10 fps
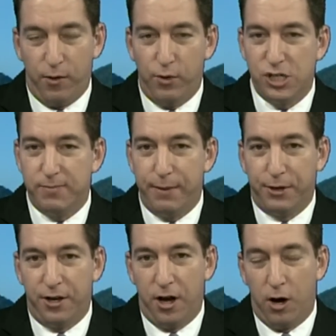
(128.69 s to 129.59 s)
that we should be
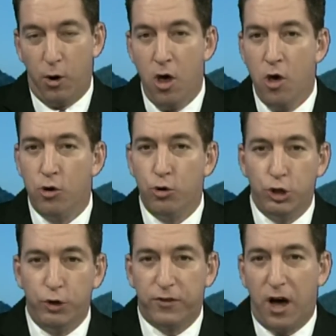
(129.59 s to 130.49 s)
able to know who
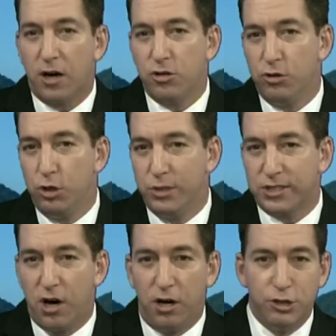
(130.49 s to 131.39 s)
you've talked to, who has
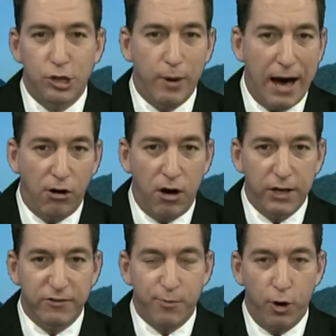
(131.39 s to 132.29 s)
called you, how long
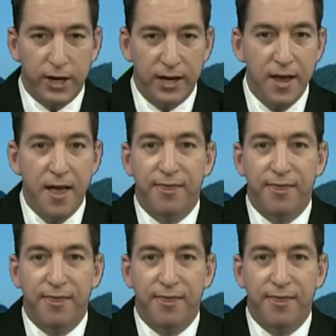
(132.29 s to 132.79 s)
you've spoken,